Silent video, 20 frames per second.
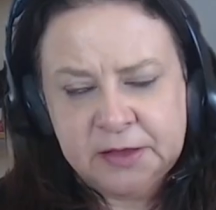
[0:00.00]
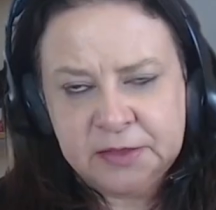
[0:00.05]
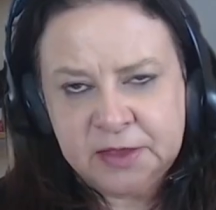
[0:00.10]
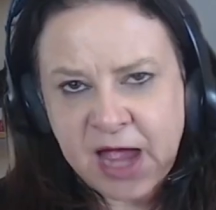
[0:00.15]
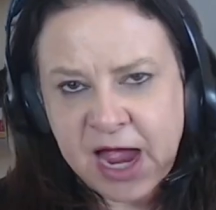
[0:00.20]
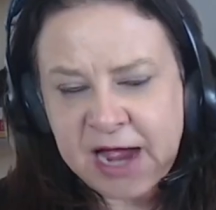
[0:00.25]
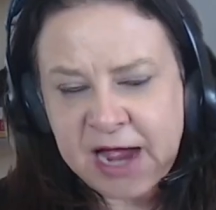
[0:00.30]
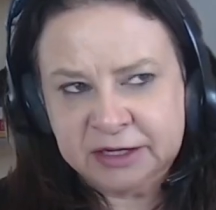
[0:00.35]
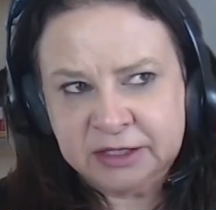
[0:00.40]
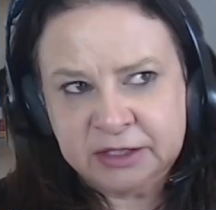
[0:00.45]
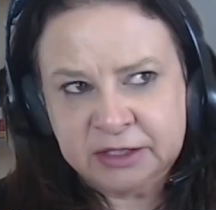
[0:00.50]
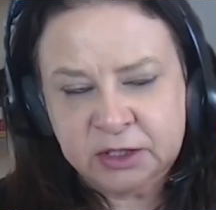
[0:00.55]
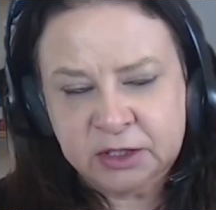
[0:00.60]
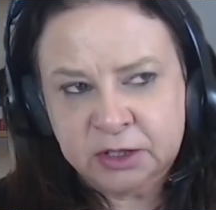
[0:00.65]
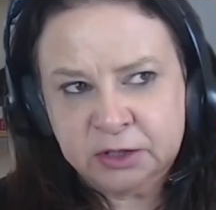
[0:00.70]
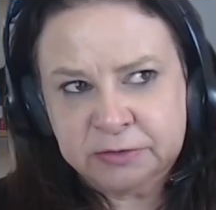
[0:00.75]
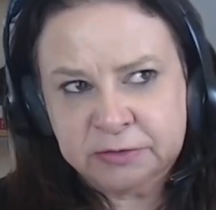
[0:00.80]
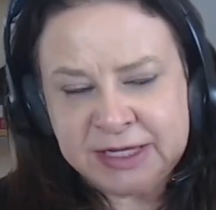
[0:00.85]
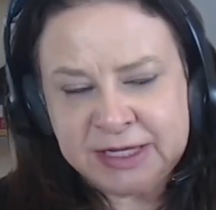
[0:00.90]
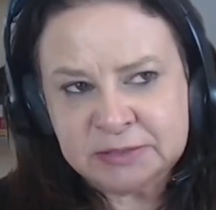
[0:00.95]

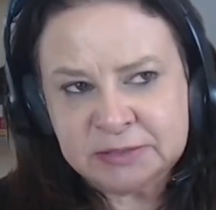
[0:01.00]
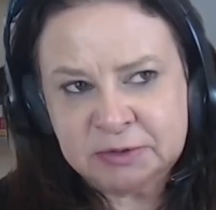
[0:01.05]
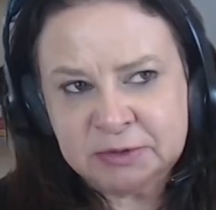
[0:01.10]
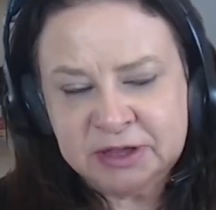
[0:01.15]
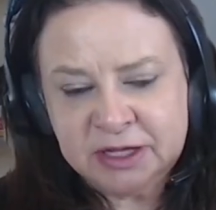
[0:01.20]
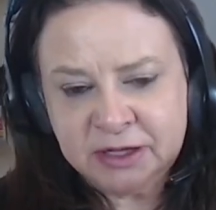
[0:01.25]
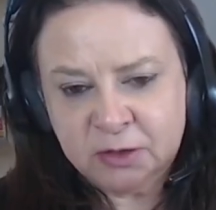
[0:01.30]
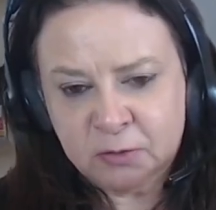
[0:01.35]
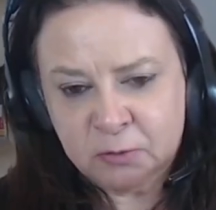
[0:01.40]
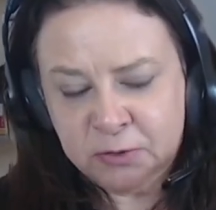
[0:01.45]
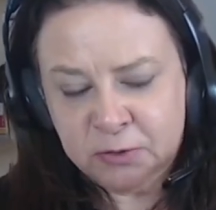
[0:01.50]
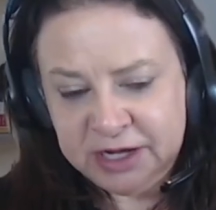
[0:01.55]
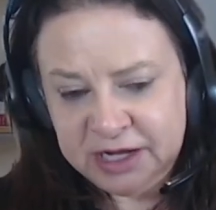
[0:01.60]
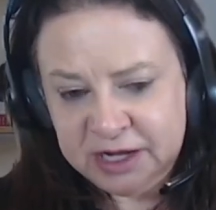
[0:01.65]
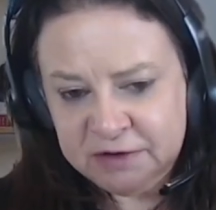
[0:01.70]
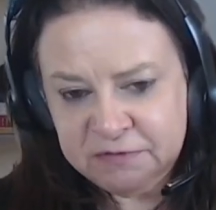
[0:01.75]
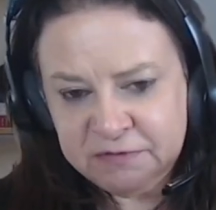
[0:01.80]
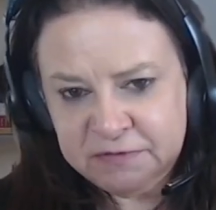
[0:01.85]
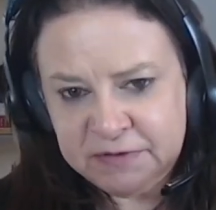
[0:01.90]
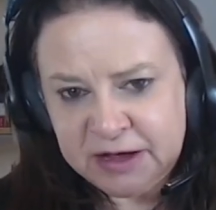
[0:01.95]
That's one thing that we
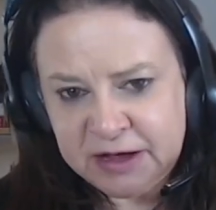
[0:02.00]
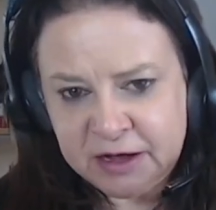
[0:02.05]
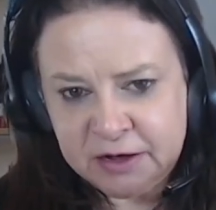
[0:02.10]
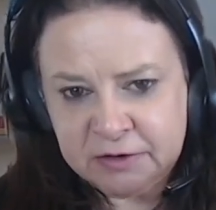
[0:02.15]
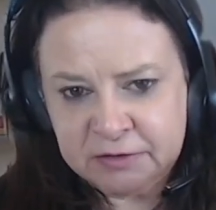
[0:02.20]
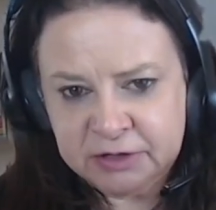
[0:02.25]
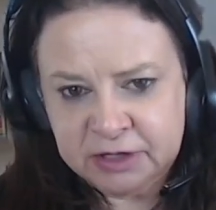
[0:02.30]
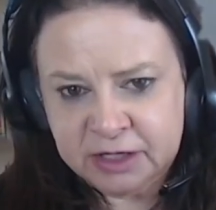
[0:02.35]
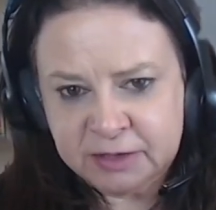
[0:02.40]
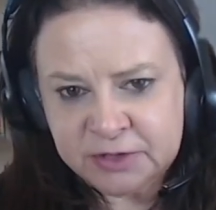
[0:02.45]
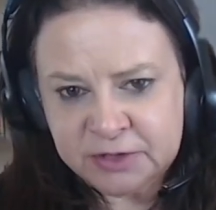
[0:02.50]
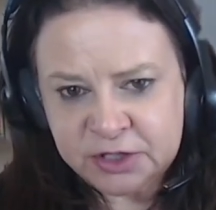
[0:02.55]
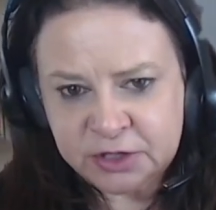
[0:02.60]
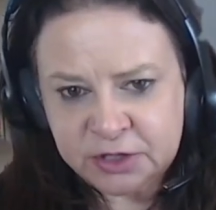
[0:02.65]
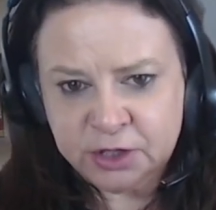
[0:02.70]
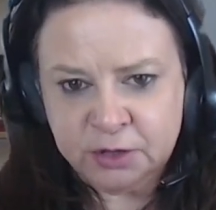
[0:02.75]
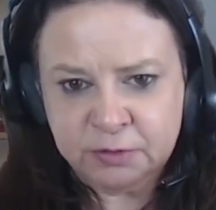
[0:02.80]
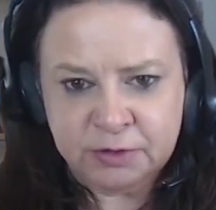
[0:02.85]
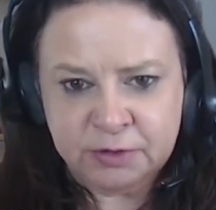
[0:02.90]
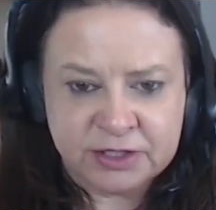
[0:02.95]
have found, and I'm sure
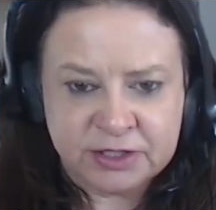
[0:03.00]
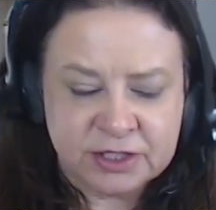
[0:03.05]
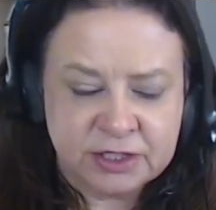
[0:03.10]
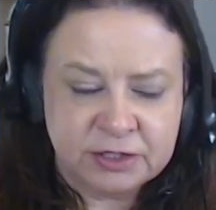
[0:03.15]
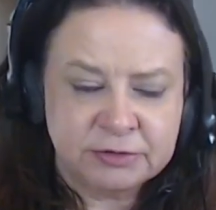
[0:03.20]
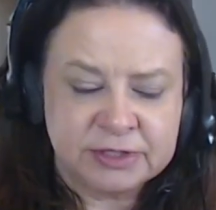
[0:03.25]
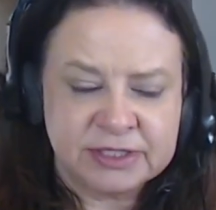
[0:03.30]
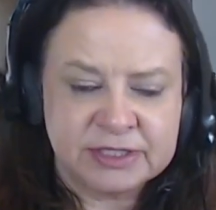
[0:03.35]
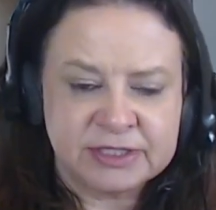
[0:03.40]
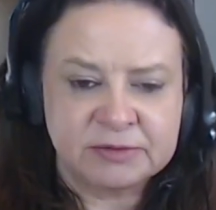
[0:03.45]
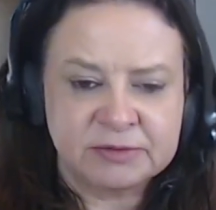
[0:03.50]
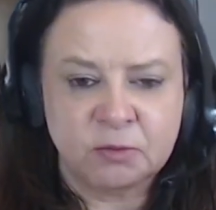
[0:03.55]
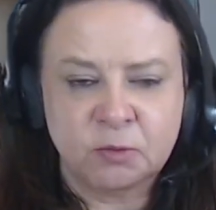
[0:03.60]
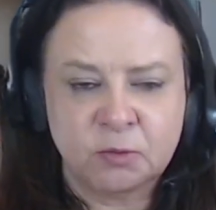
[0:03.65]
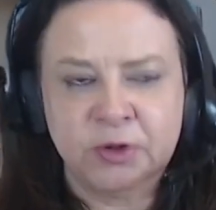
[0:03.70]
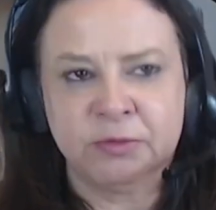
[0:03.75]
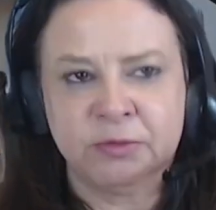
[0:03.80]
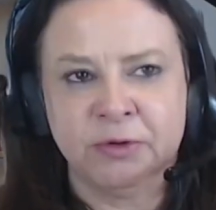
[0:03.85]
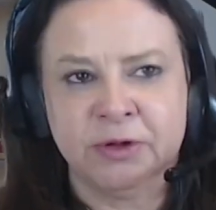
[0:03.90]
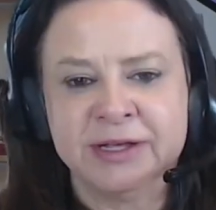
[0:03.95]
you will too, is
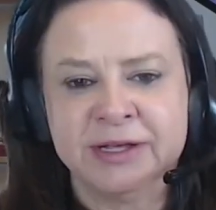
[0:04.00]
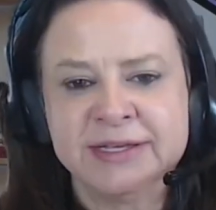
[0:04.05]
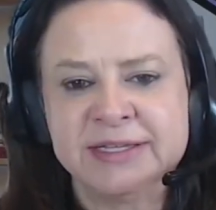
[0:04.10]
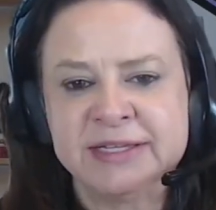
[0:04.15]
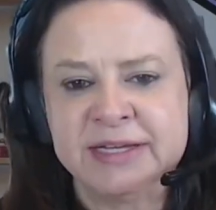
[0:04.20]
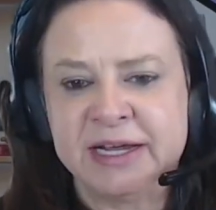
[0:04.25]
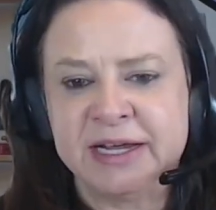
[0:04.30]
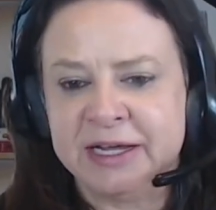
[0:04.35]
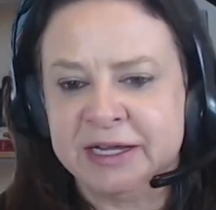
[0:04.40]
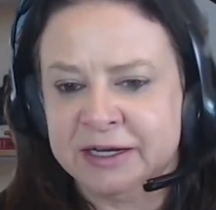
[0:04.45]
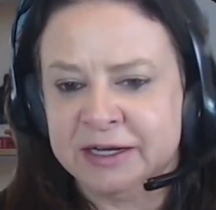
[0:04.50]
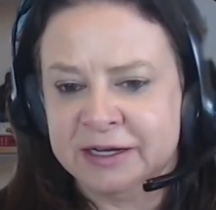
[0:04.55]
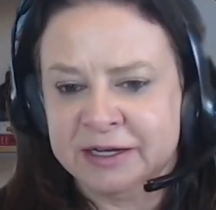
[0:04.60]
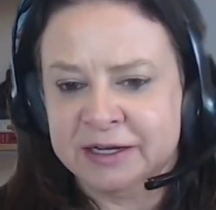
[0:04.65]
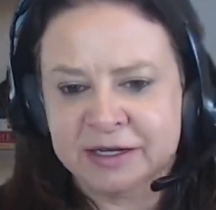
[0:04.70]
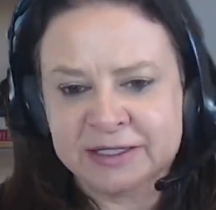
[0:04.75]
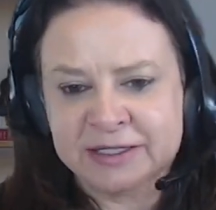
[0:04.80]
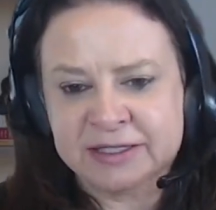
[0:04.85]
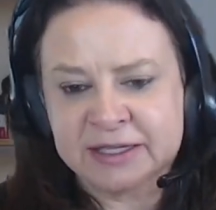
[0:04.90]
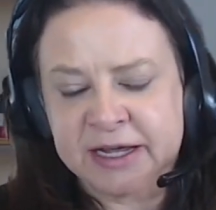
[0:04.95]
with real estate,
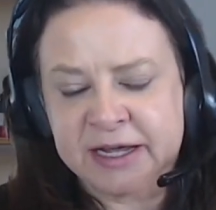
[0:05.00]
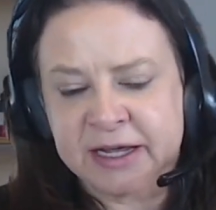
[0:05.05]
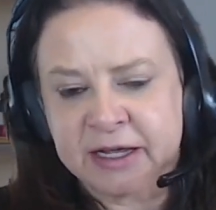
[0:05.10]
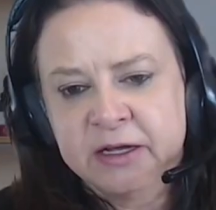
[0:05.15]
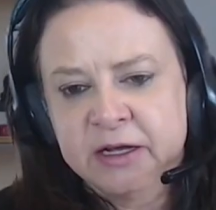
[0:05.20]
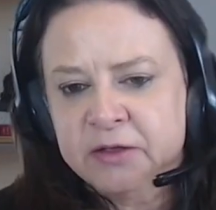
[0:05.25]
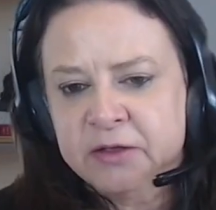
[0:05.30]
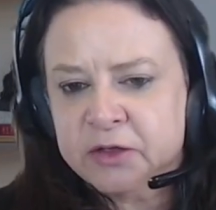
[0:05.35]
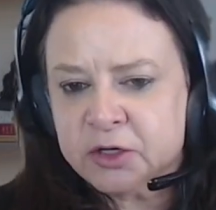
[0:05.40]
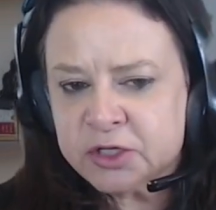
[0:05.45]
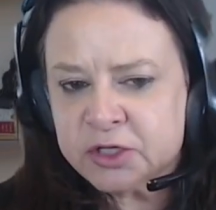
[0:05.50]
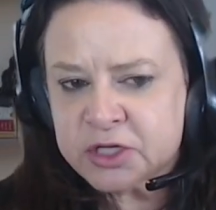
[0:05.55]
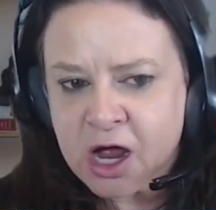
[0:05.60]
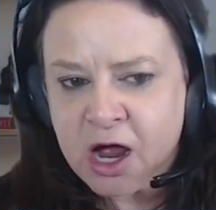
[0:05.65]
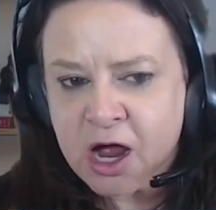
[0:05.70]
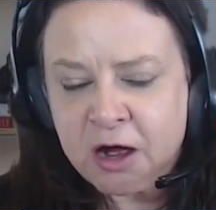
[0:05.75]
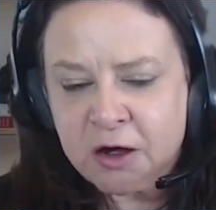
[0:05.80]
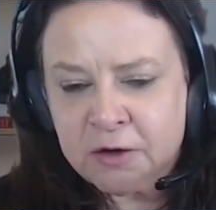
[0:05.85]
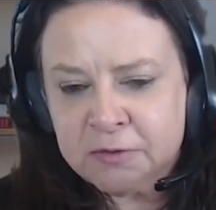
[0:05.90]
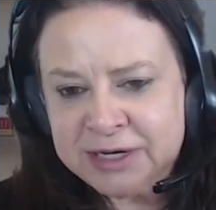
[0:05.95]
it's like there's
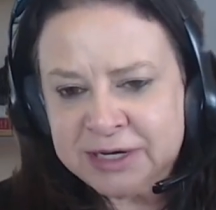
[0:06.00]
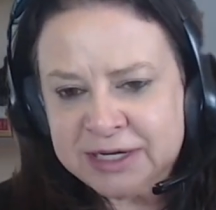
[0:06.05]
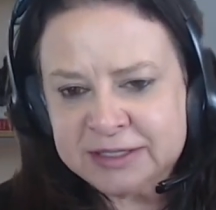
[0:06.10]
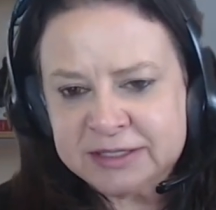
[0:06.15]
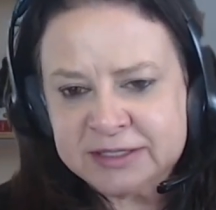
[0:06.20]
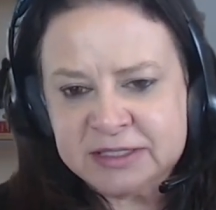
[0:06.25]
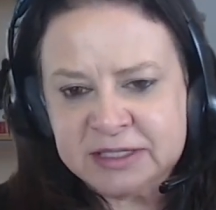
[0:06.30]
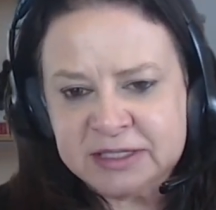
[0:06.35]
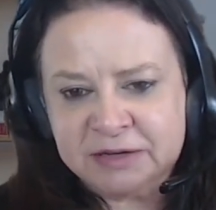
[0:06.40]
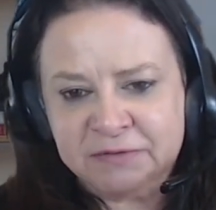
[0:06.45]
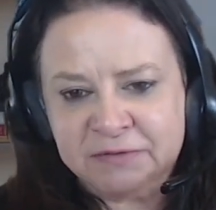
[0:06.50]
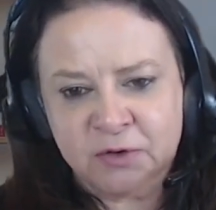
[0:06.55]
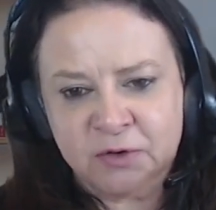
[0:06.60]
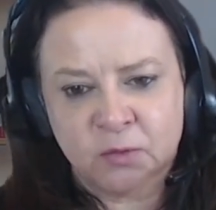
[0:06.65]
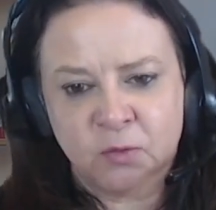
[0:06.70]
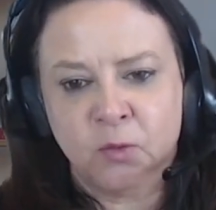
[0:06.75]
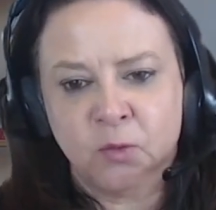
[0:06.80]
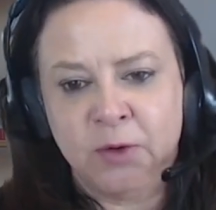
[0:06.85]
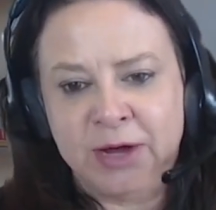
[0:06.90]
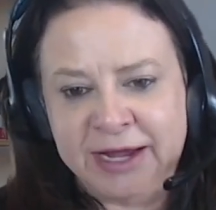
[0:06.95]
always different
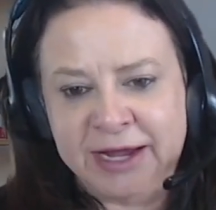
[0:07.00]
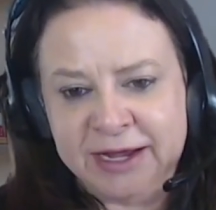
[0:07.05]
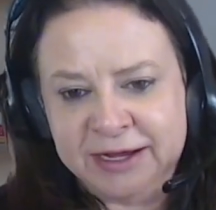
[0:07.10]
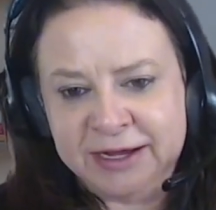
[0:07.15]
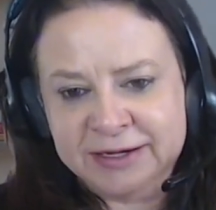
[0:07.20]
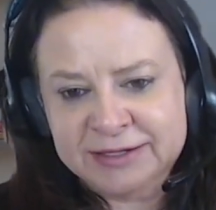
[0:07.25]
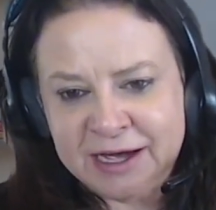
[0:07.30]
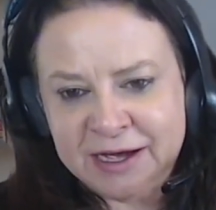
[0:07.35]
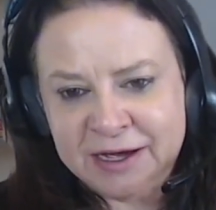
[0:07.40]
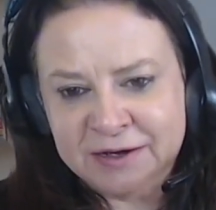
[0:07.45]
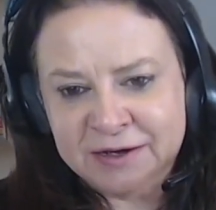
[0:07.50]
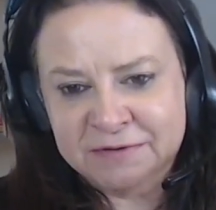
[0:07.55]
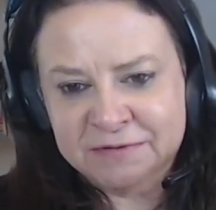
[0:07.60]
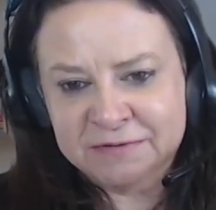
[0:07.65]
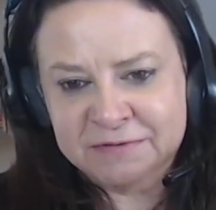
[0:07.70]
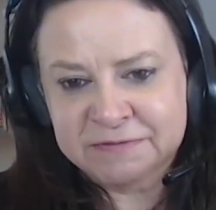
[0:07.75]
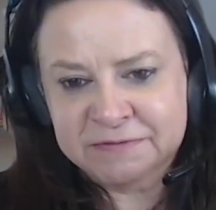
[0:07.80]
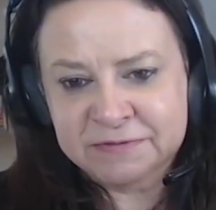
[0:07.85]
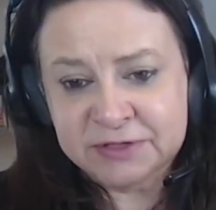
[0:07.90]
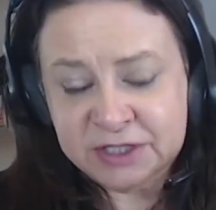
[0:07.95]
ways
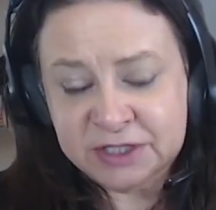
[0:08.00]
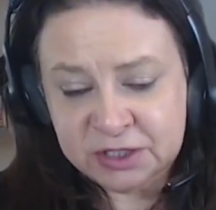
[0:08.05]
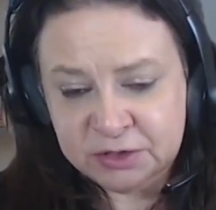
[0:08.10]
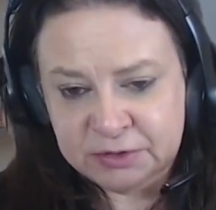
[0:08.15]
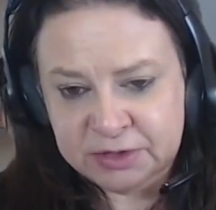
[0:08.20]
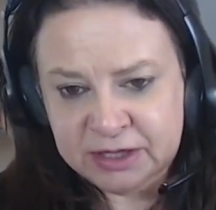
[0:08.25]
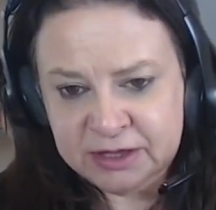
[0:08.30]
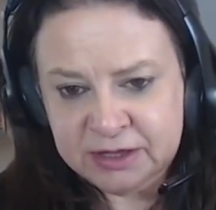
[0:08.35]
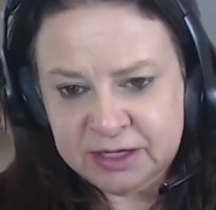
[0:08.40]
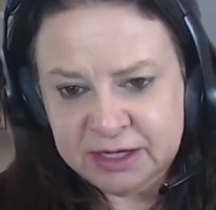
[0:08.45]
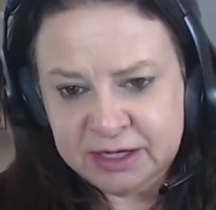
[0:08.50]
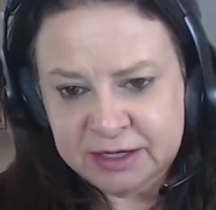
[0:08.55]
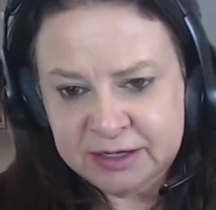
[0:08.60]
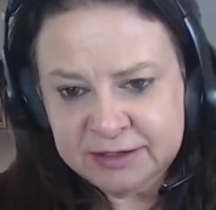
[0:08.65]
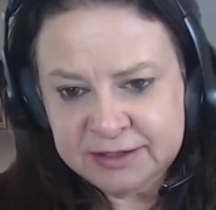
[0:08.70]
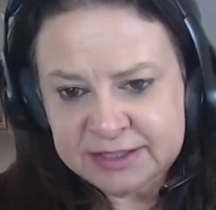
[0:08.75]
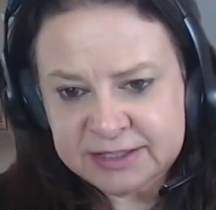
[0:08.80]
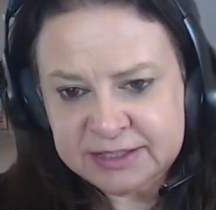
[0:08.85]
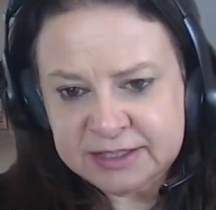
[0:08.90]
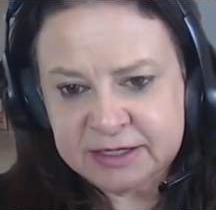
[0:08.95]
of doing
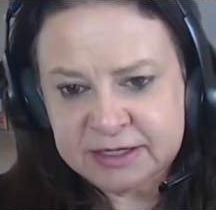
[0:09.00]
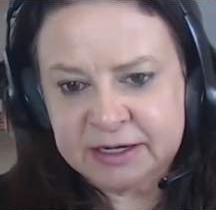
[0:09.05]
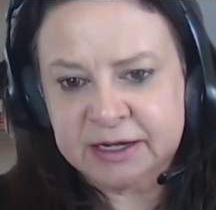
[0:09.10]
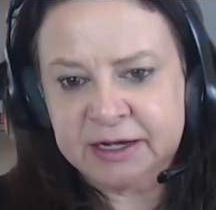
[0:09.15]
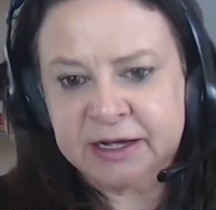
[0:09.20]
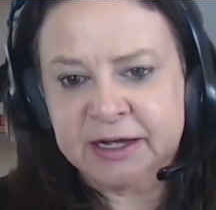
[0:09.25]
things.